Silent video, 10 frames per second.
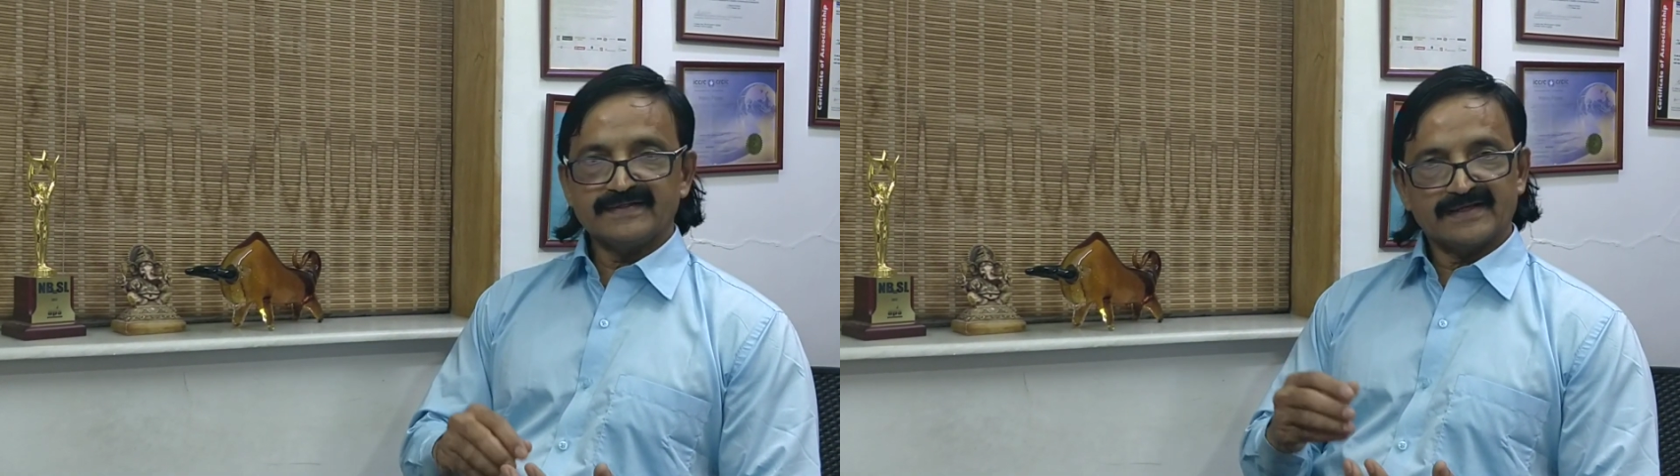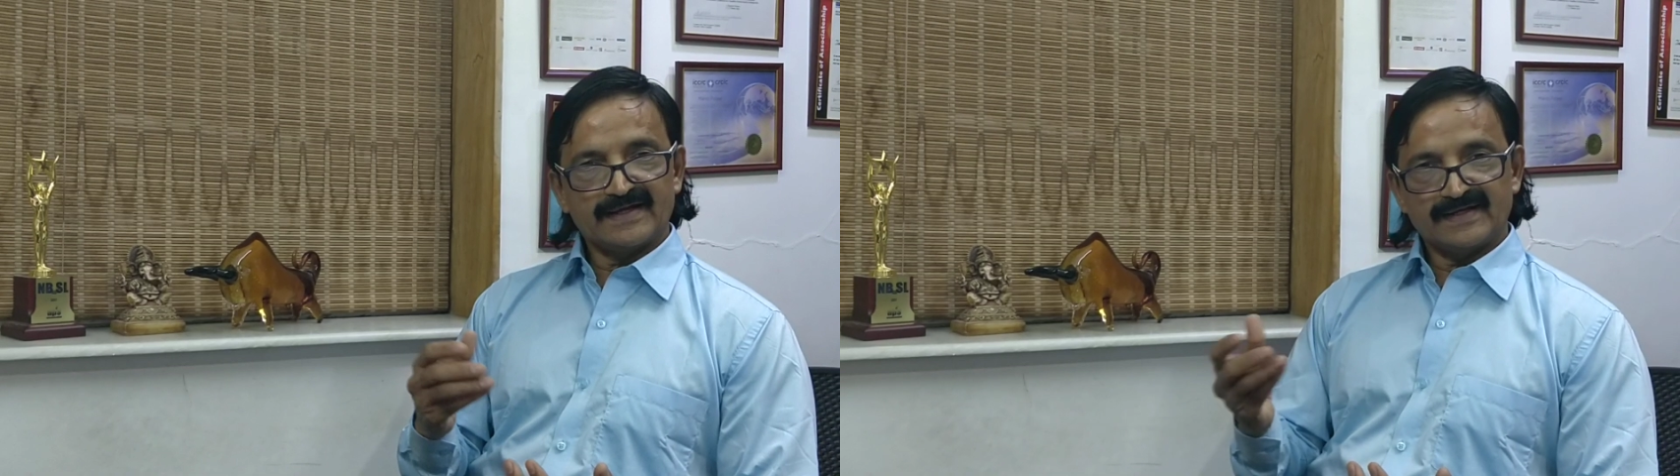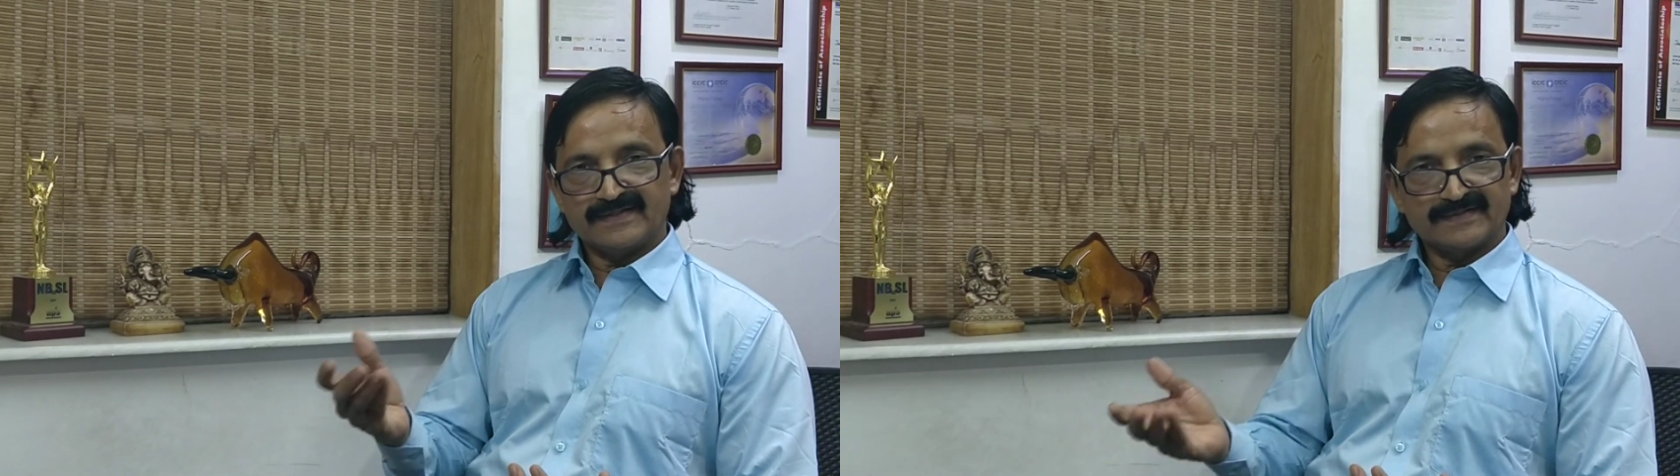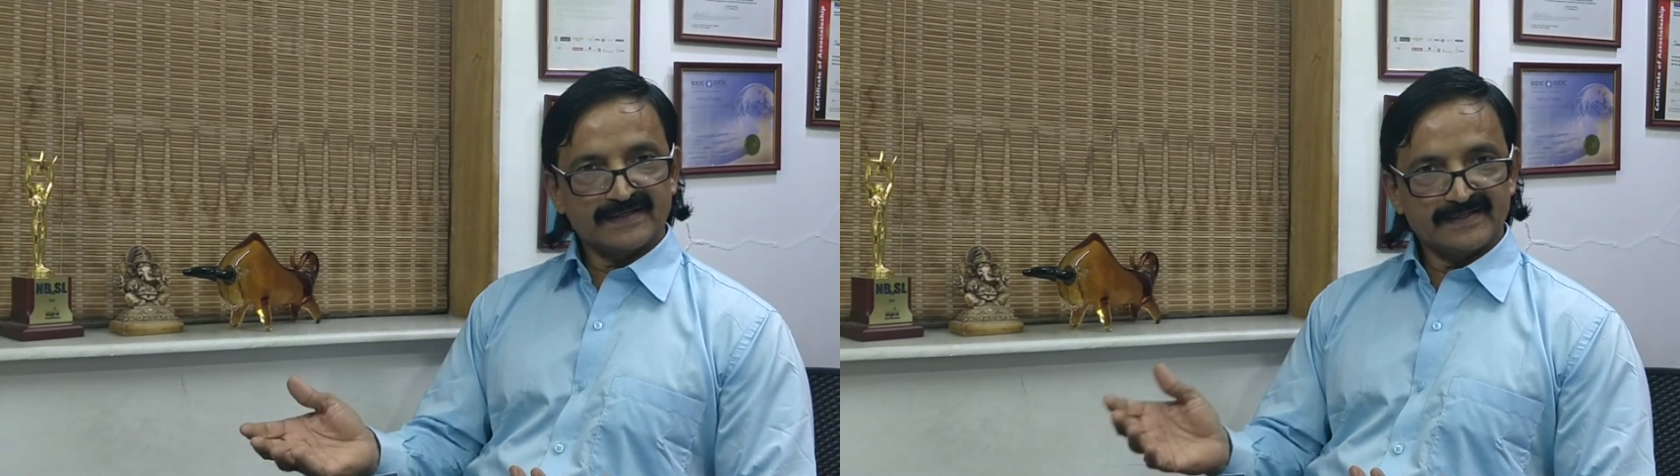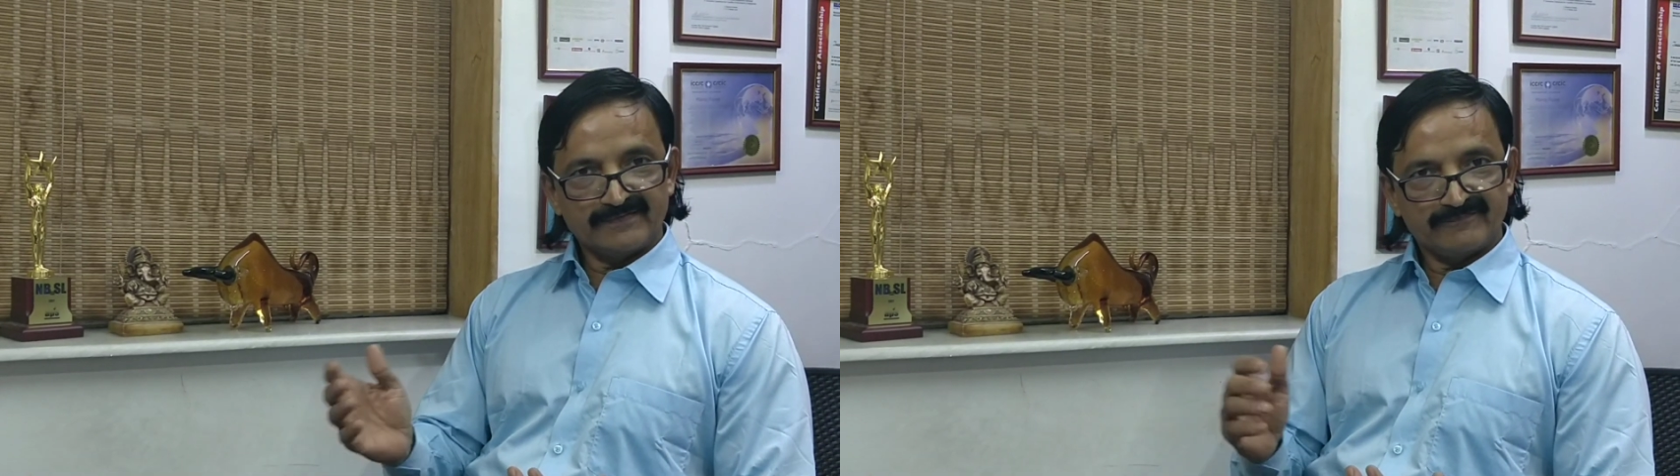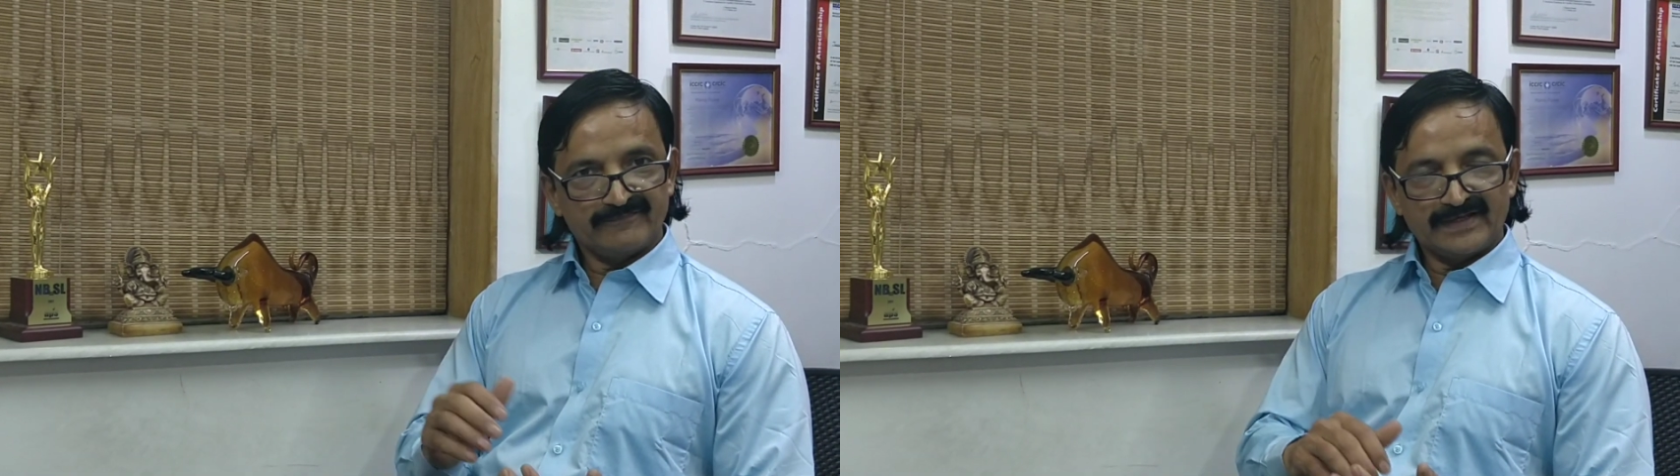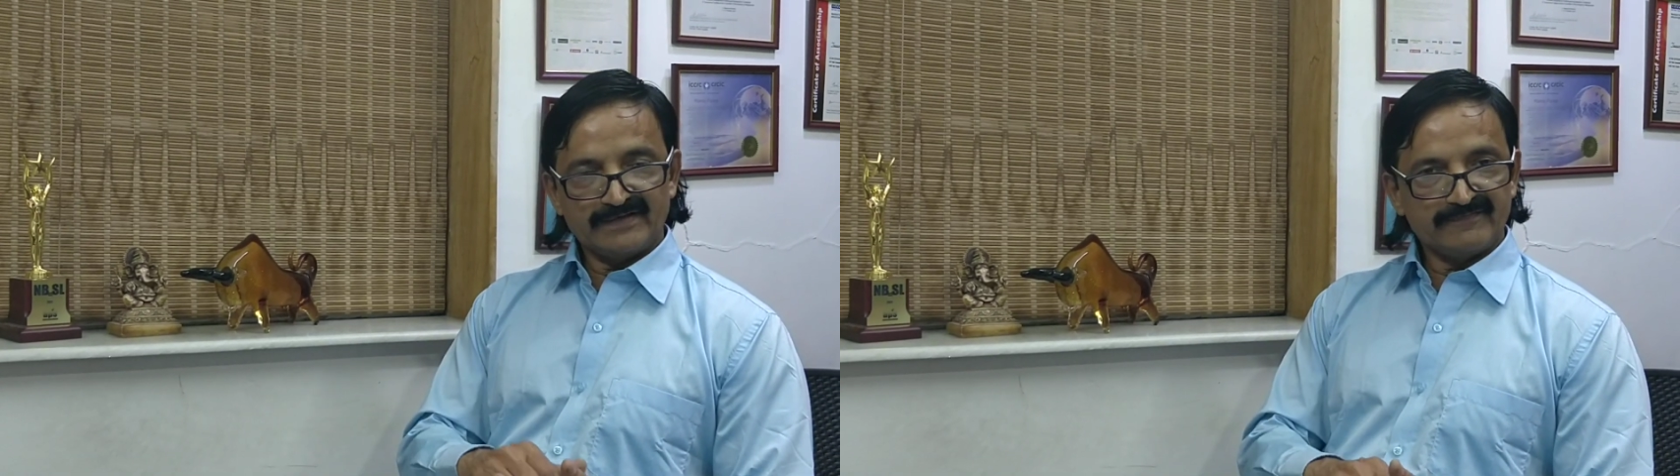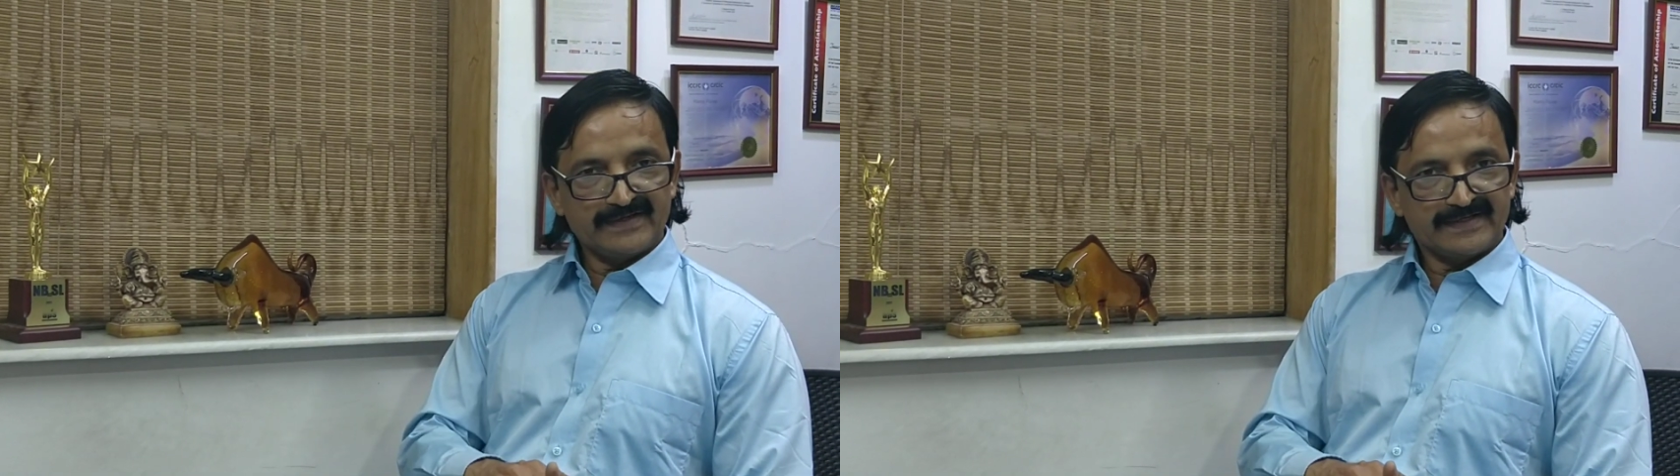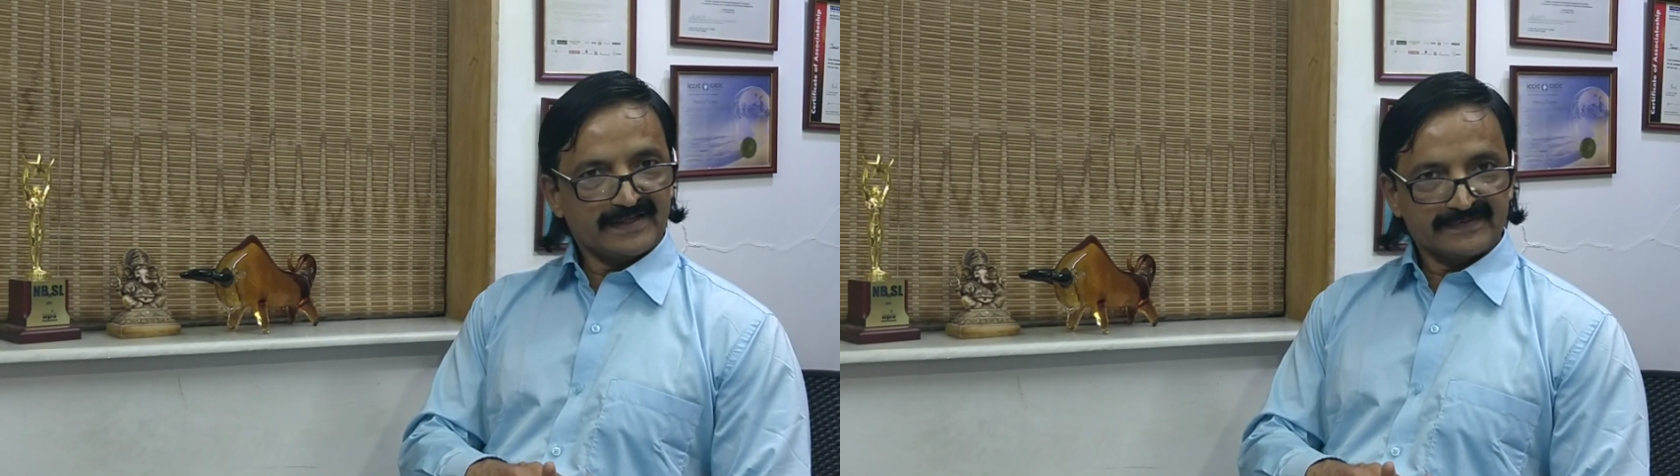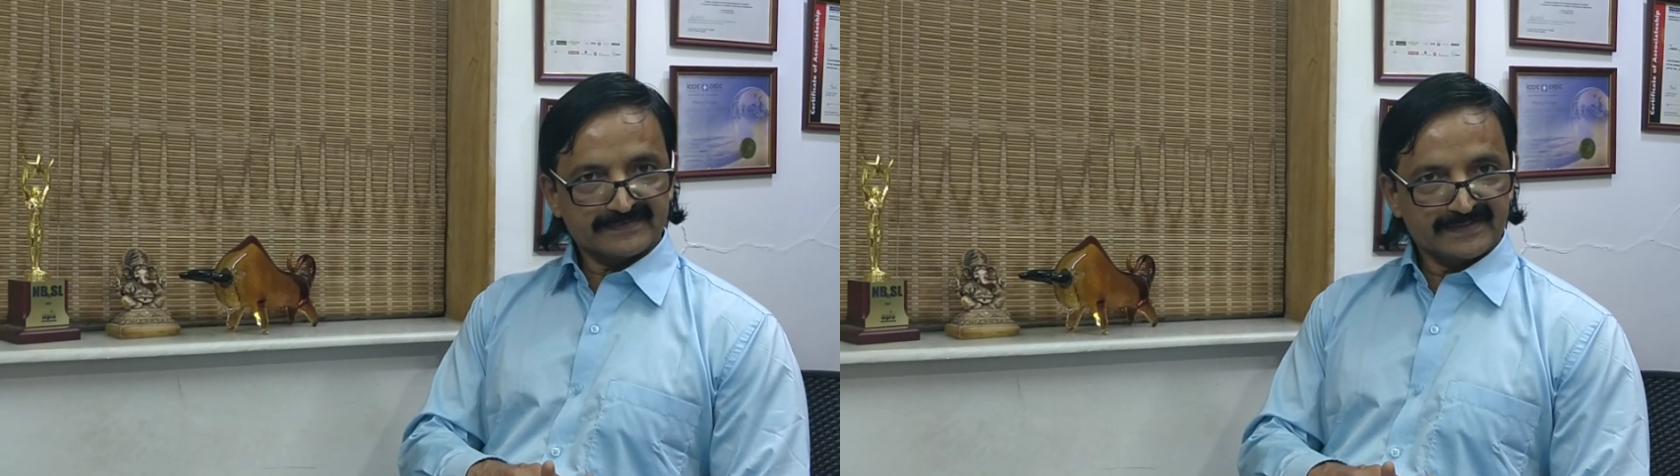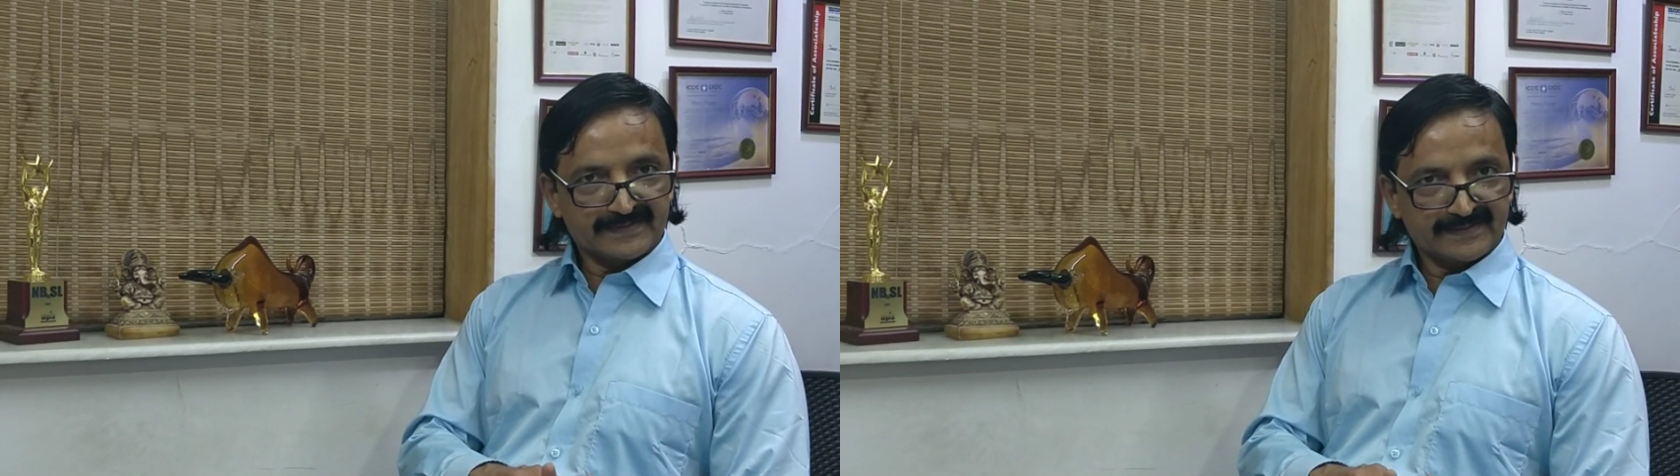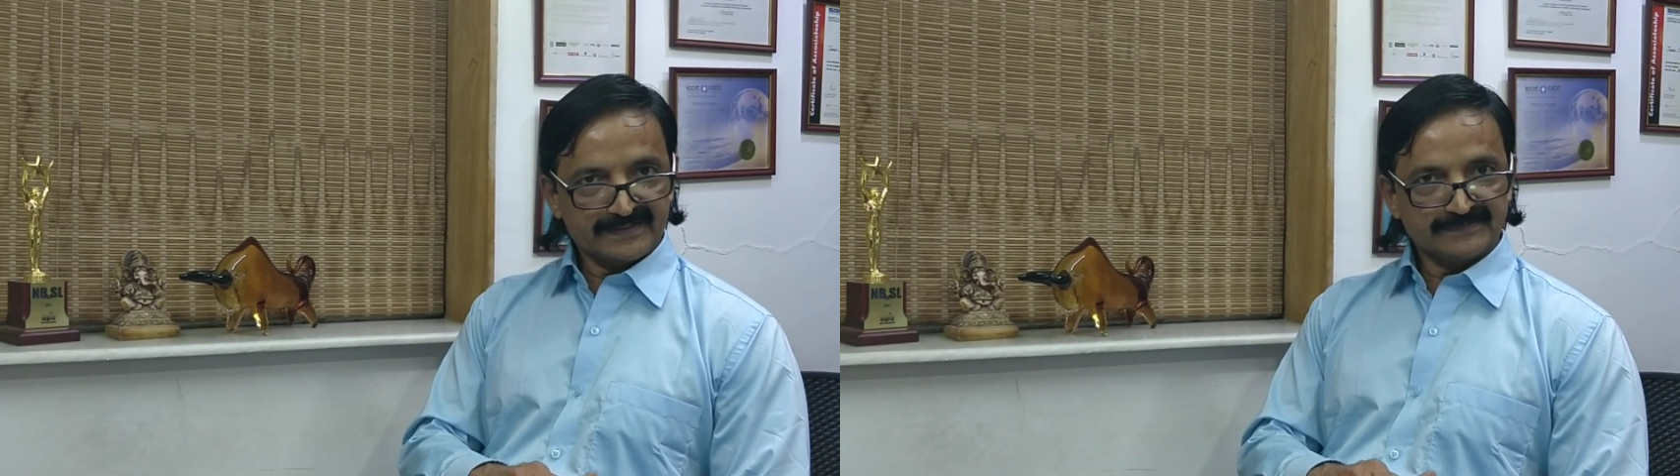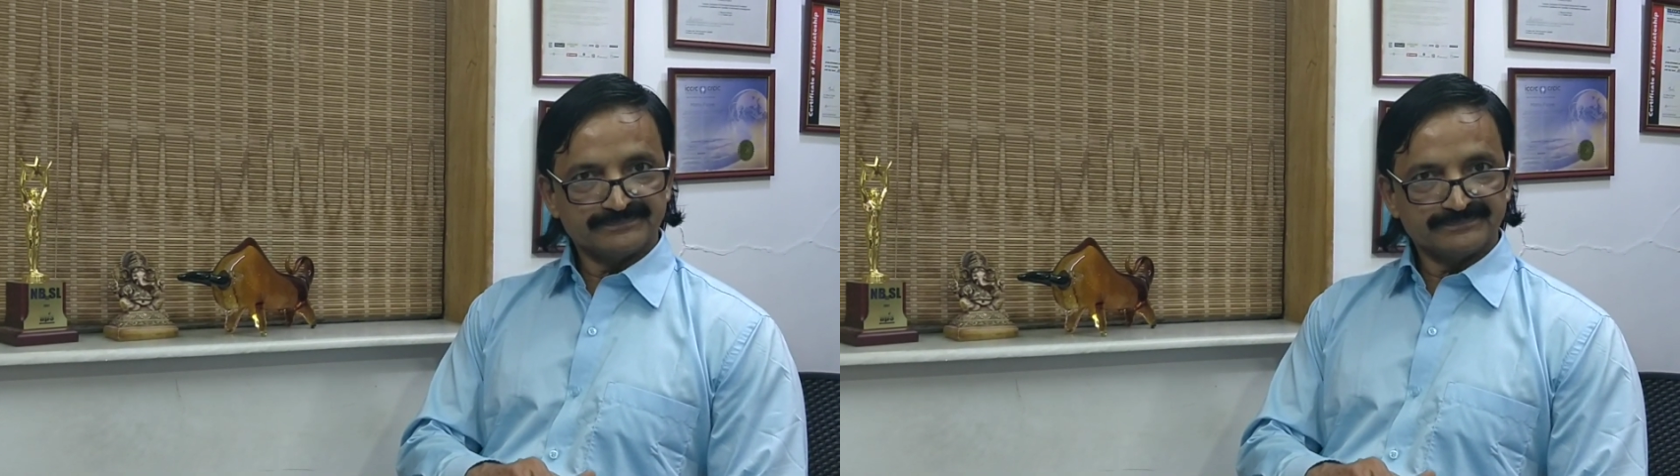Canada is again a very, very nice country.